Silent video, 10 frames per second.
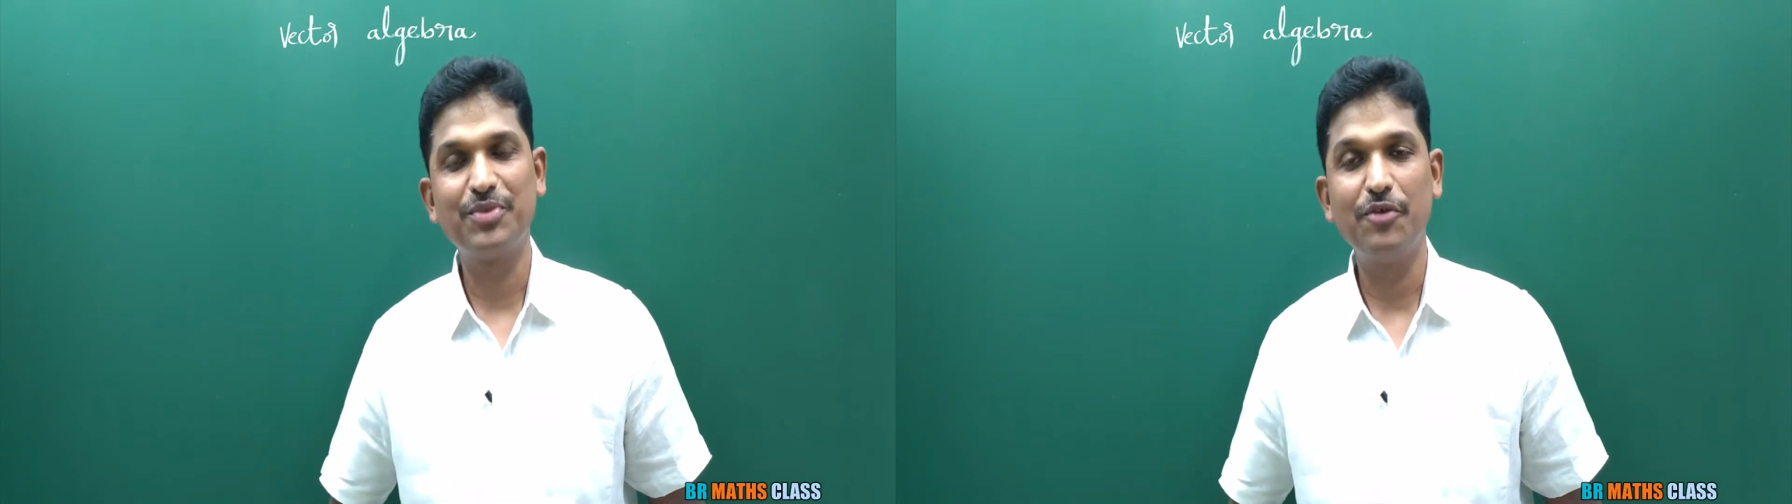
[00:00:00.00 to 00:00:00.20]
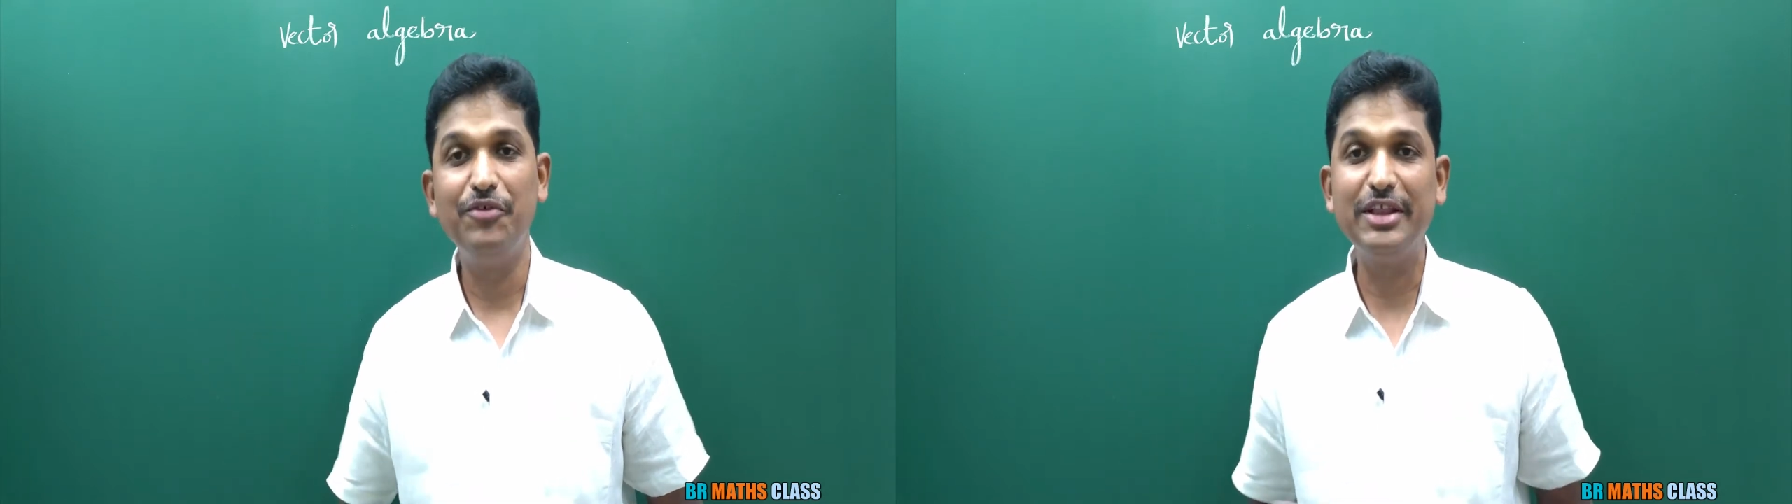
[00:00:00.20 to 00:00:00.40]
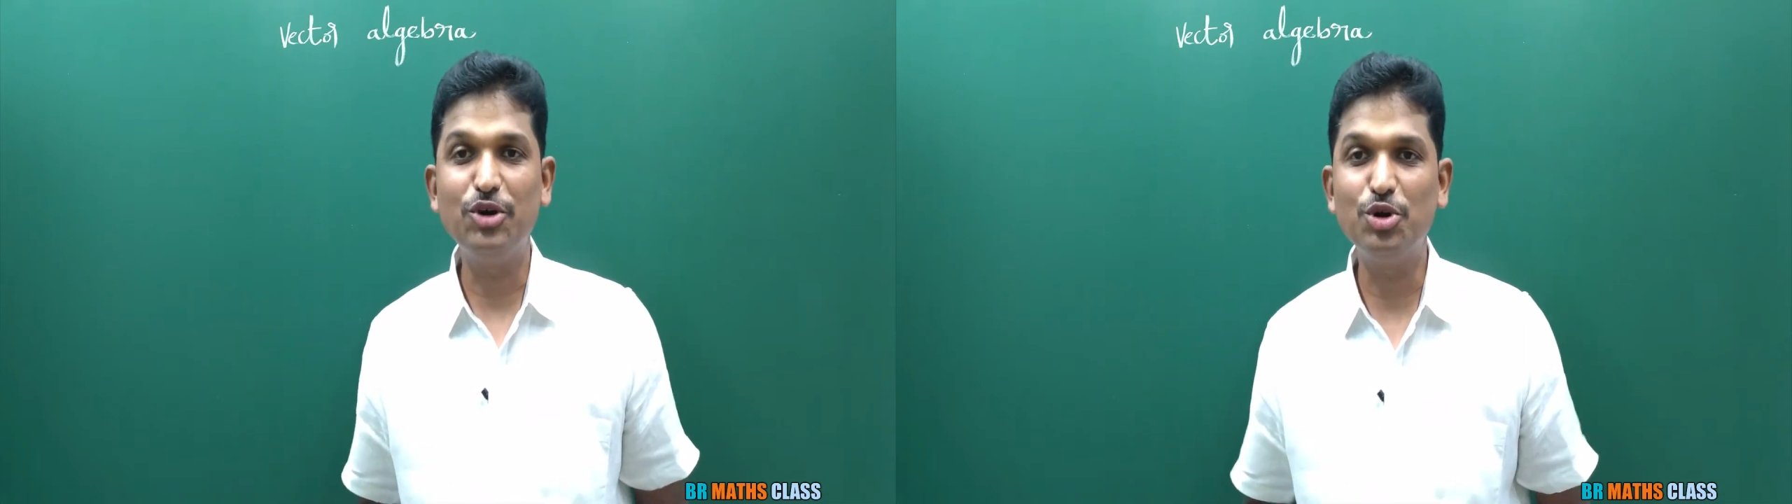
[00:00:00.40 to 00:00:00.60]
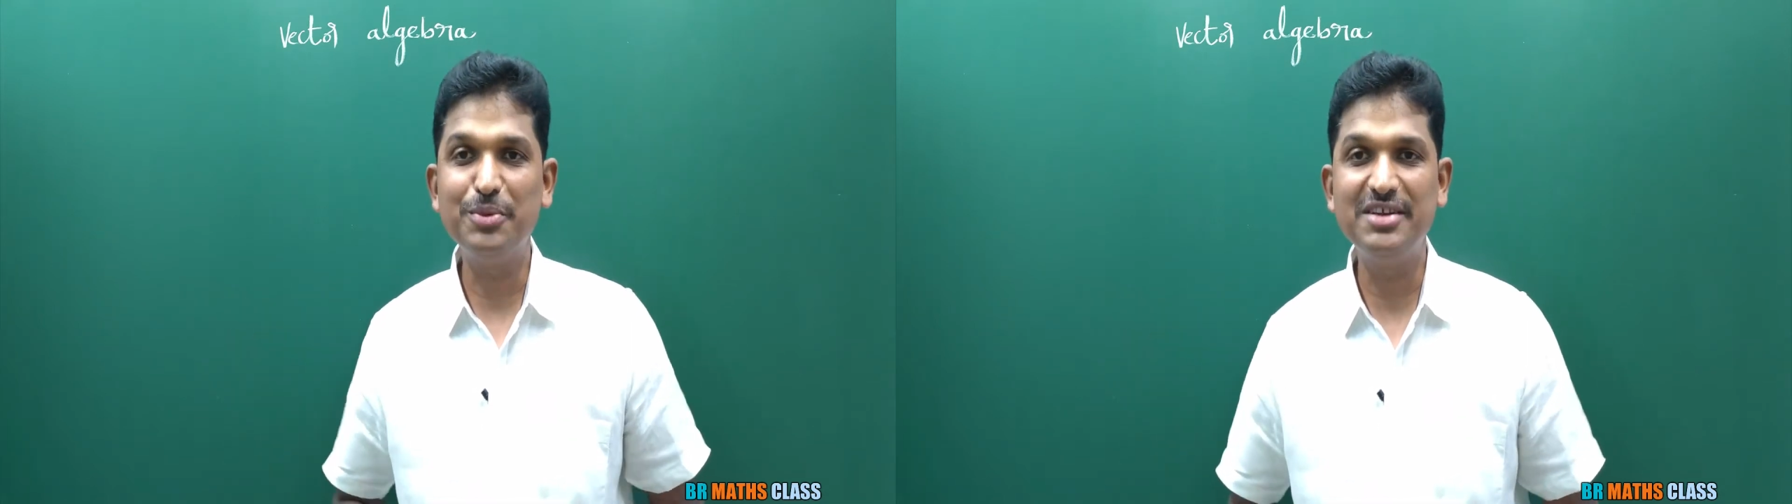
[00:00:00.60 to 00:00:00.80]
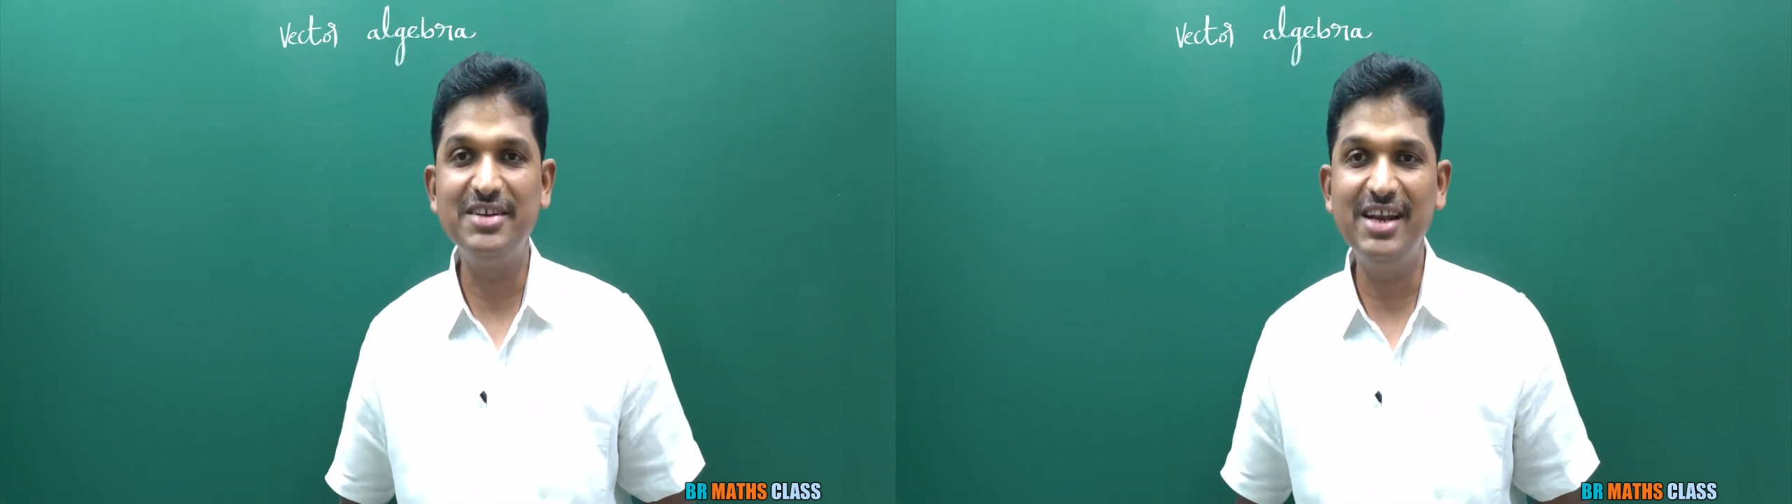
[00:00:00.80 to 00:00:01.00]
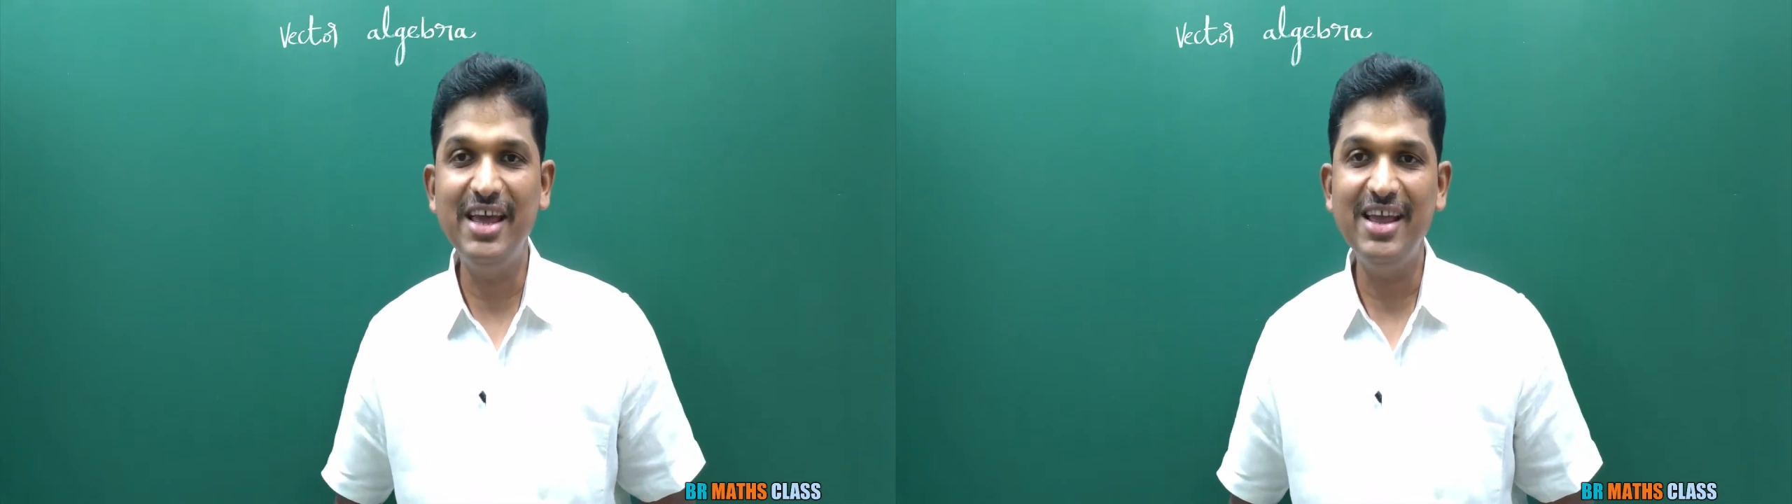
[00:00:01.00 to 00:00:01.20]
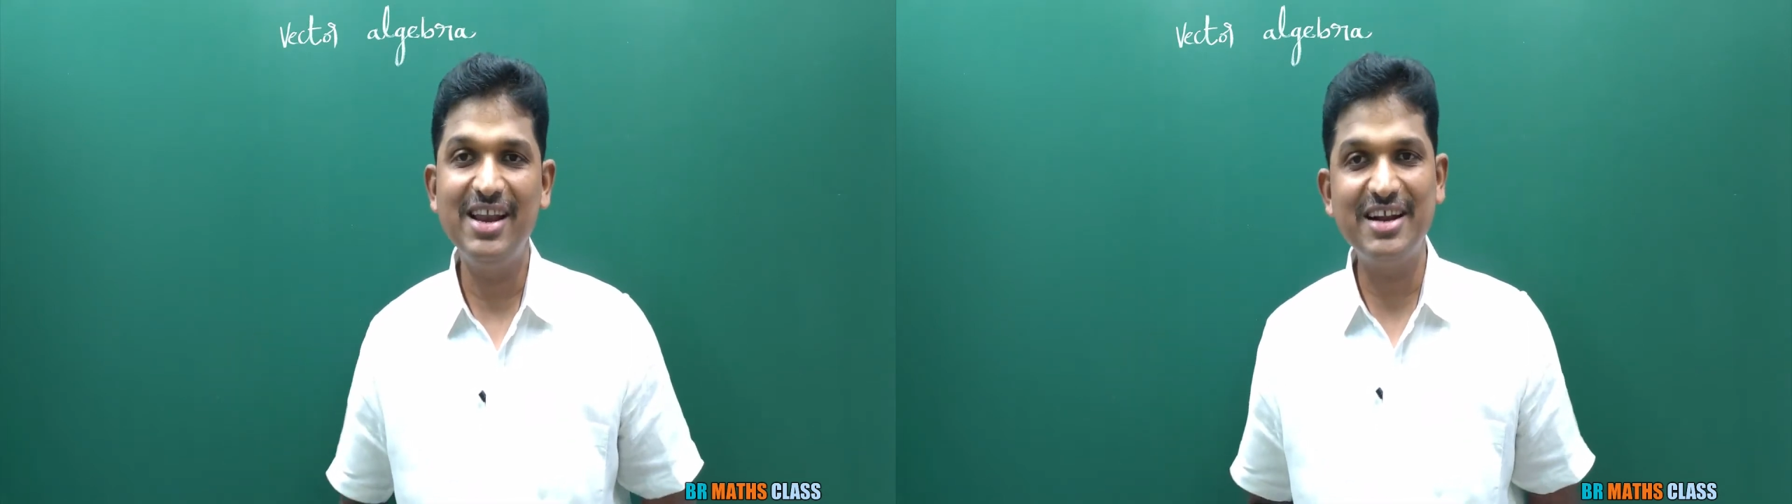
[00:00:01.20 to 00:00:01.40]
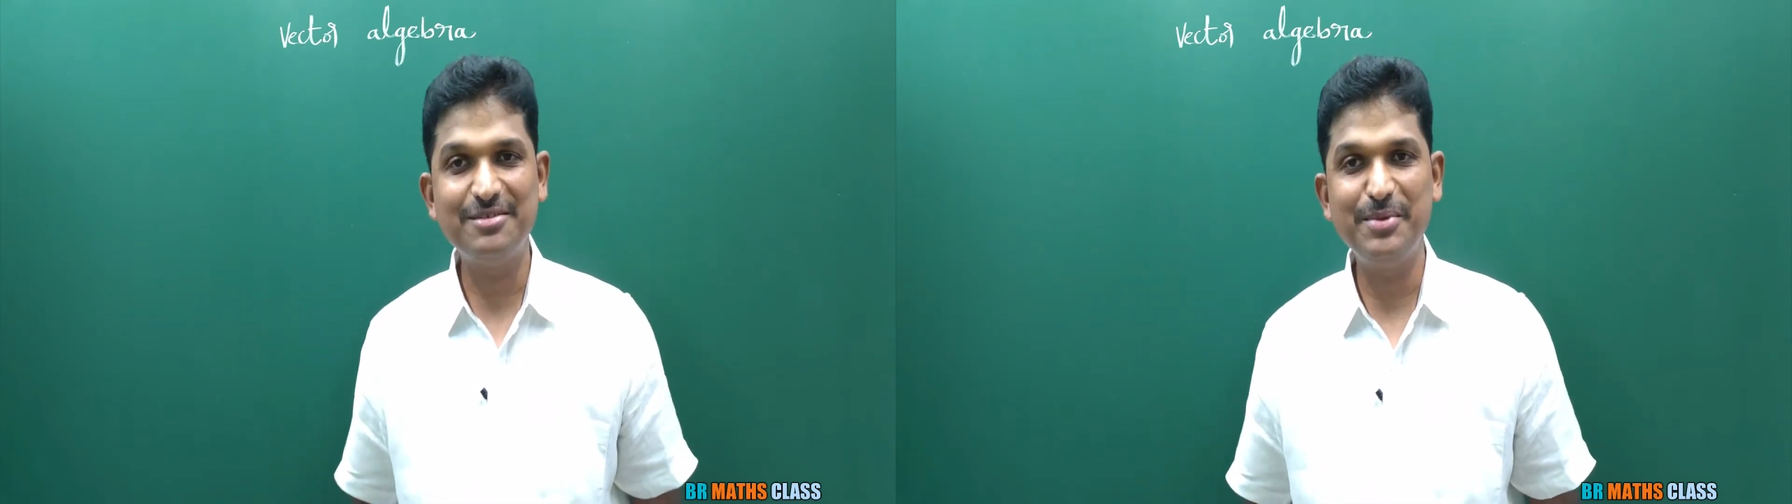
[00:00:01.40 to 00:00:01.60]
Without much delay,
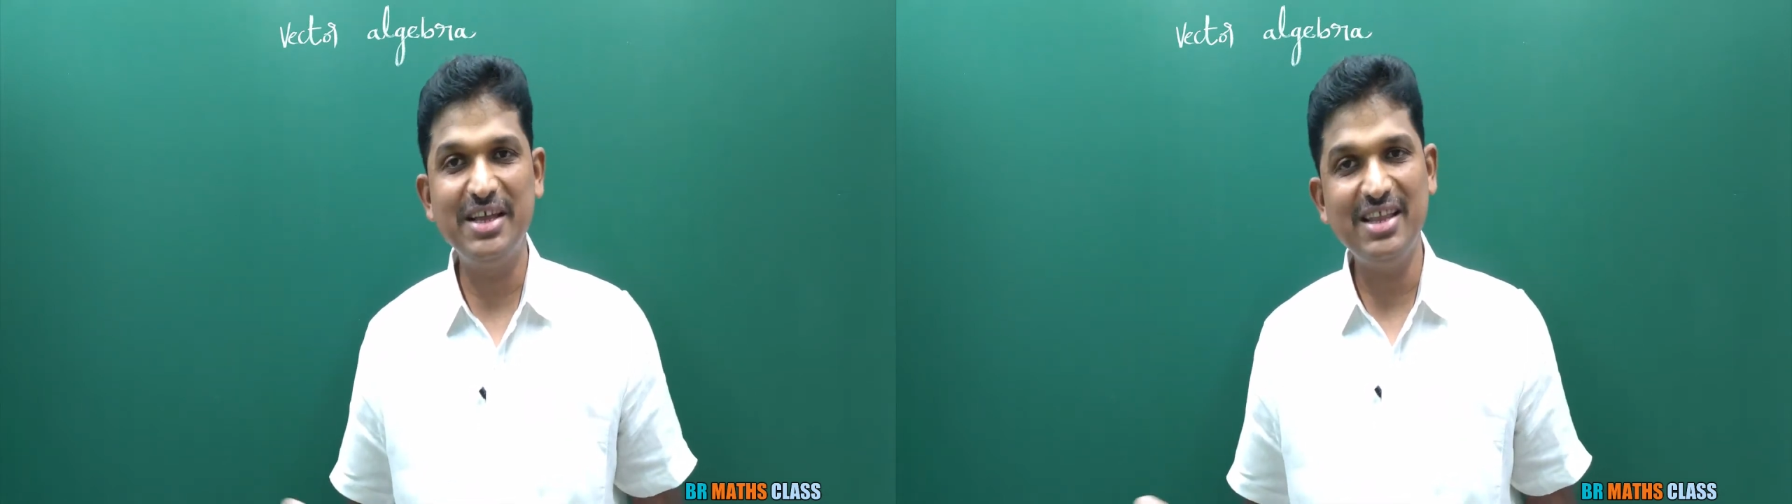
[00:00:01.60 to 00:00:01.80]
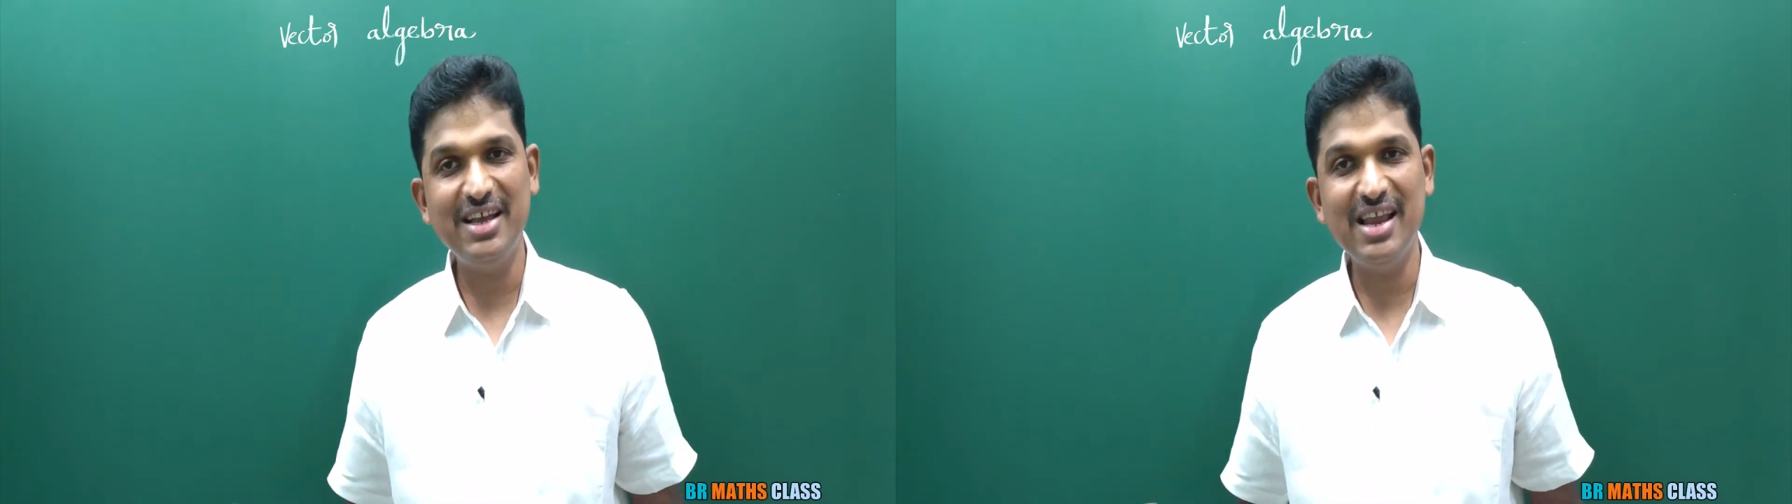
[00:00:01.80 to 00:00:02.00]
let's begin the